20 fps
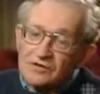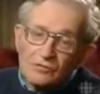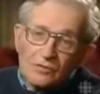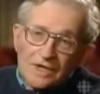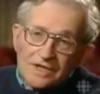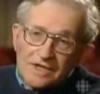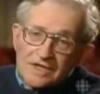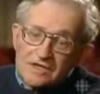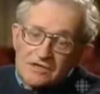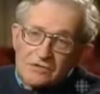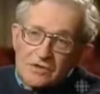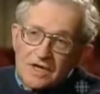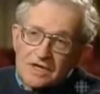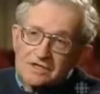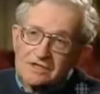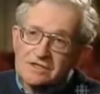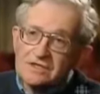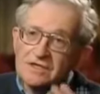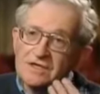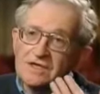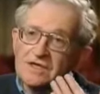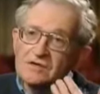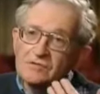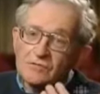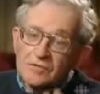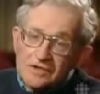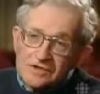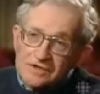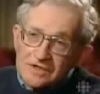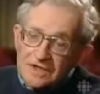Uh, when the U.S.
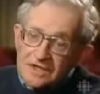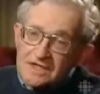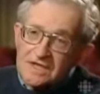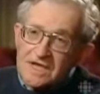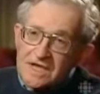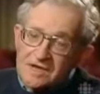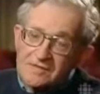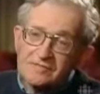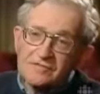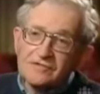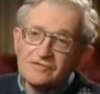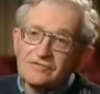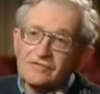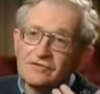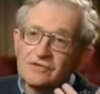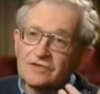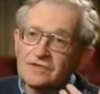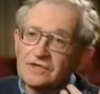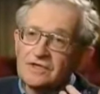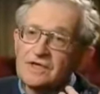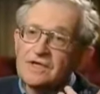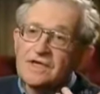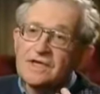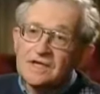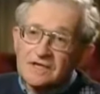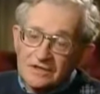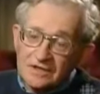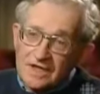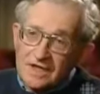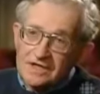was condemned for
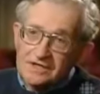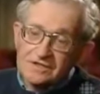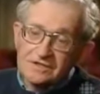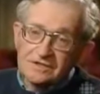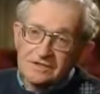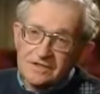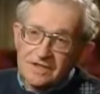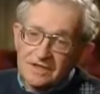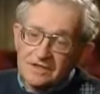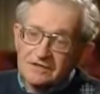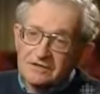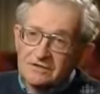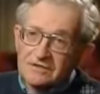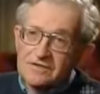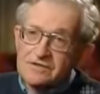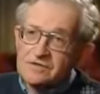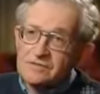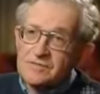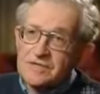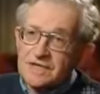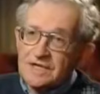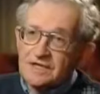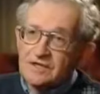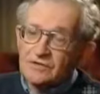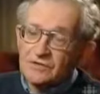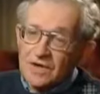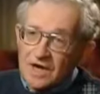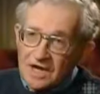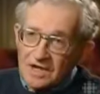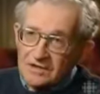international terrorism in
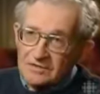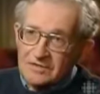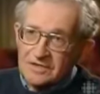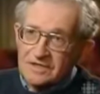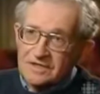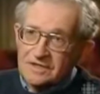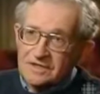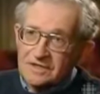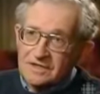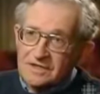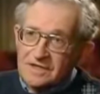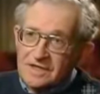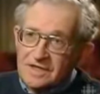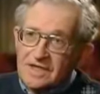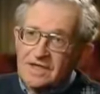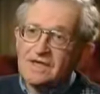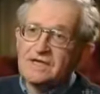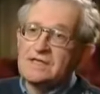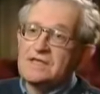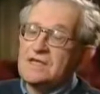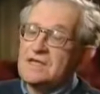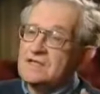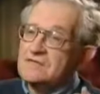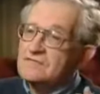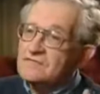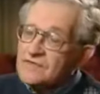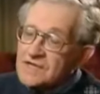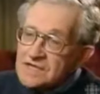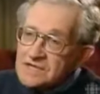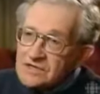Nicaragua and
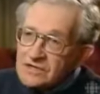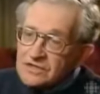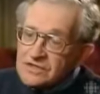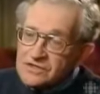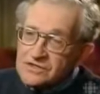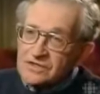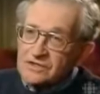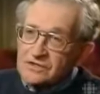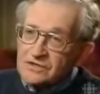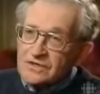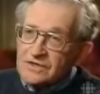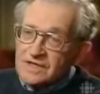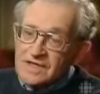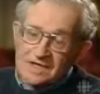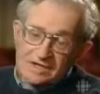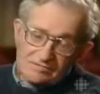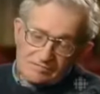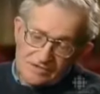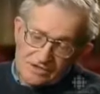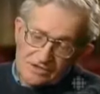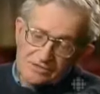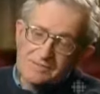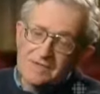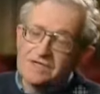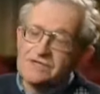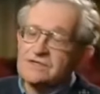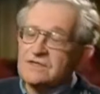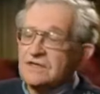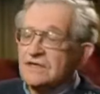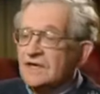then vetoed a security and
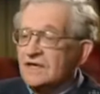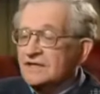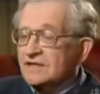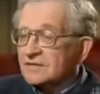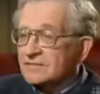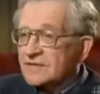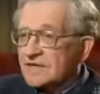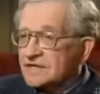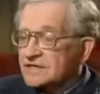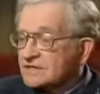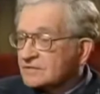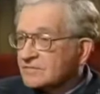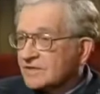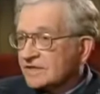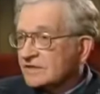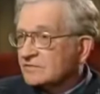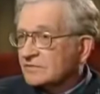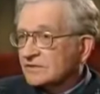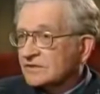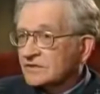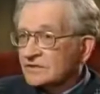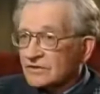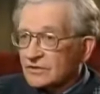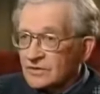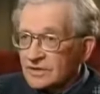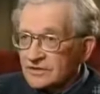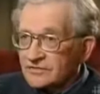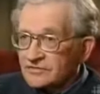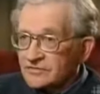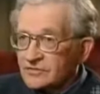dismissed the condemnation by the
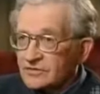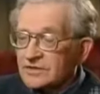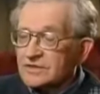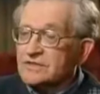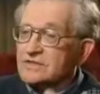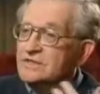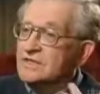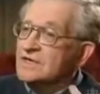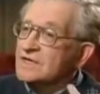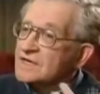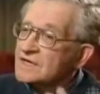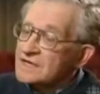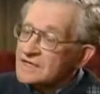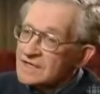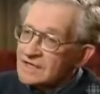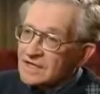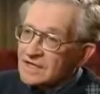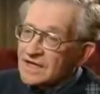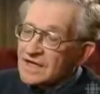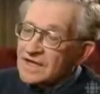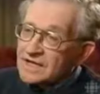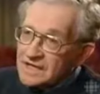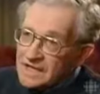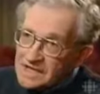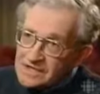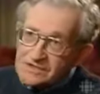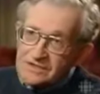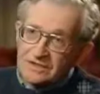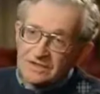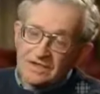World Court, of course, uh,
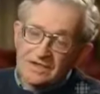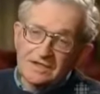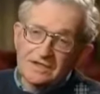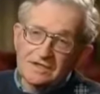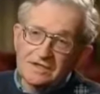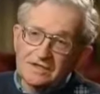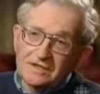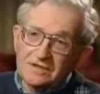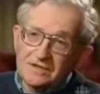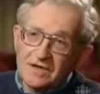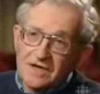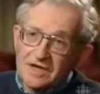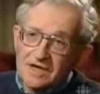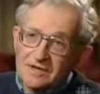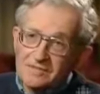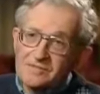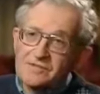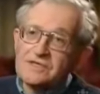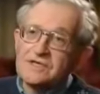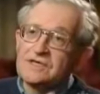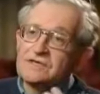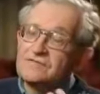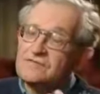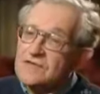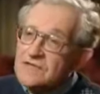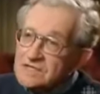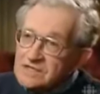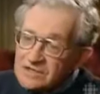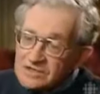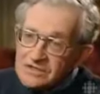and escalated the crimes
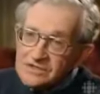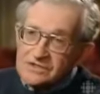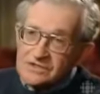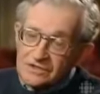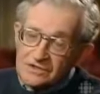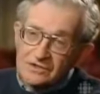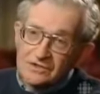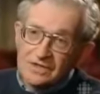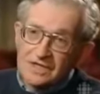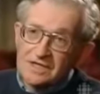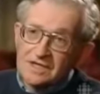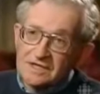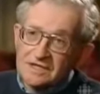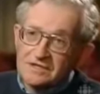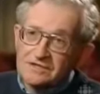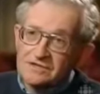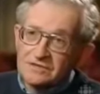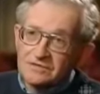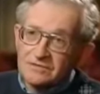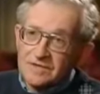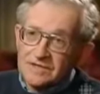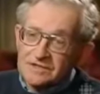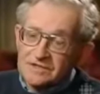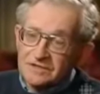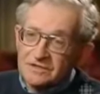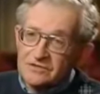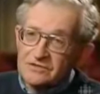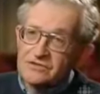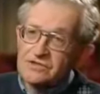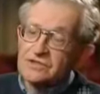and vetoed a Security Council
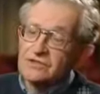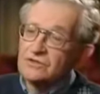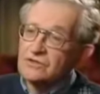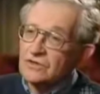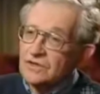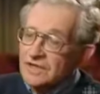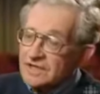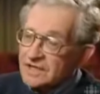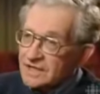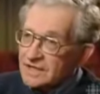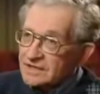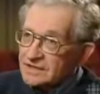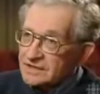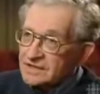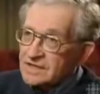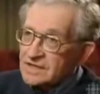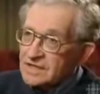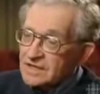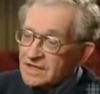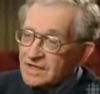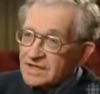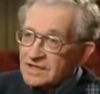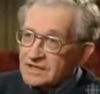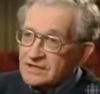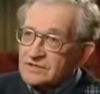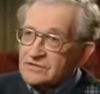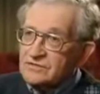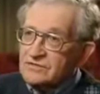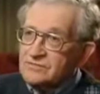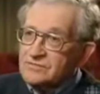resolution calling out
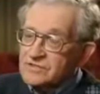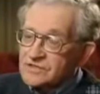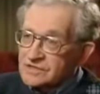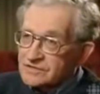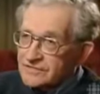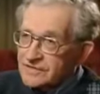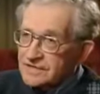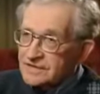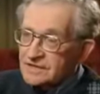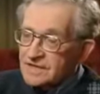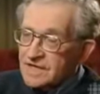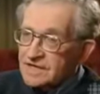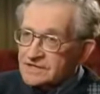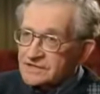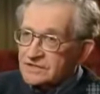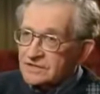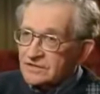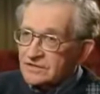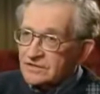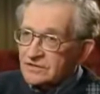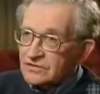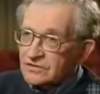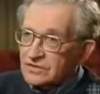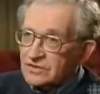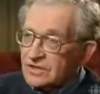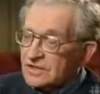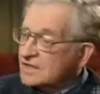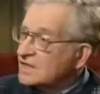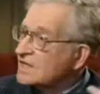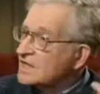on it to observe international
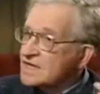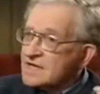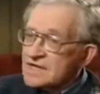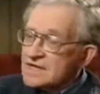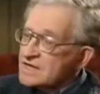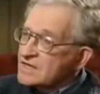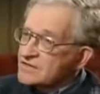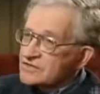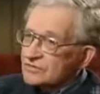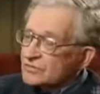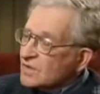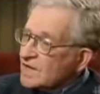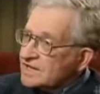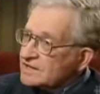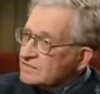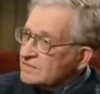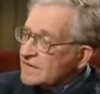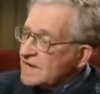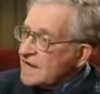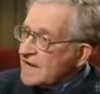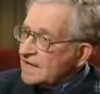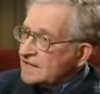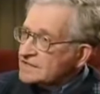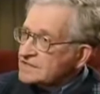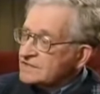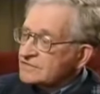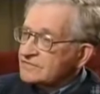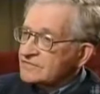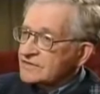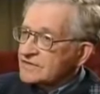law. The right
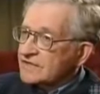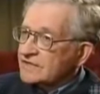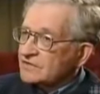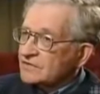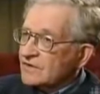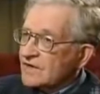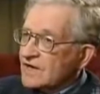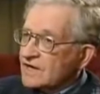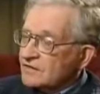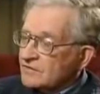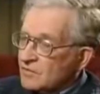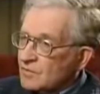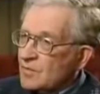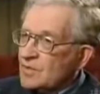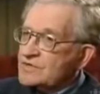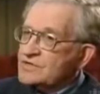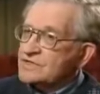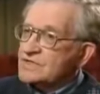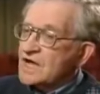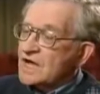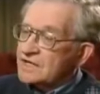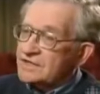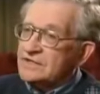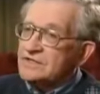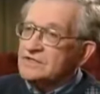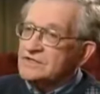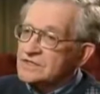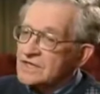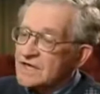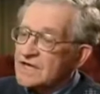reaction for Nicaragua was
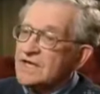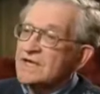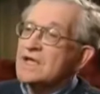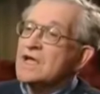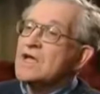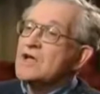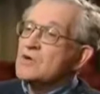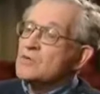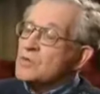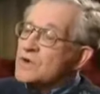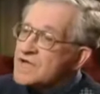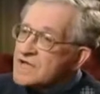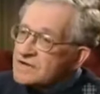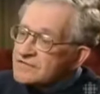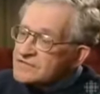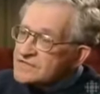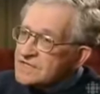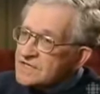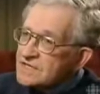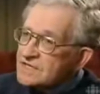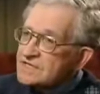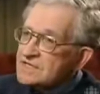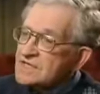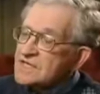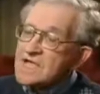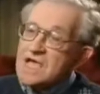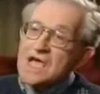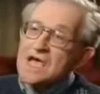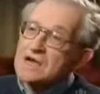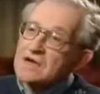not to say, we have
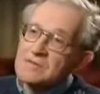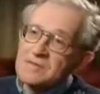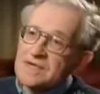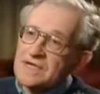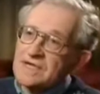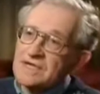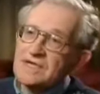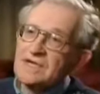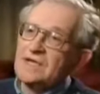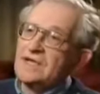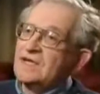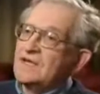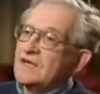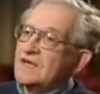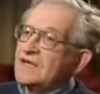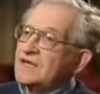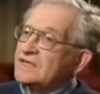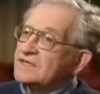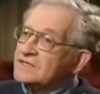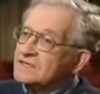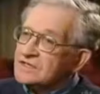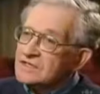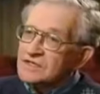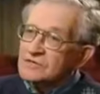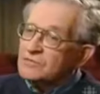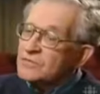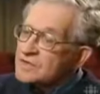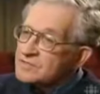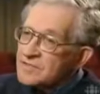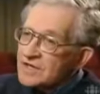seen the enemy
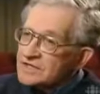and uh,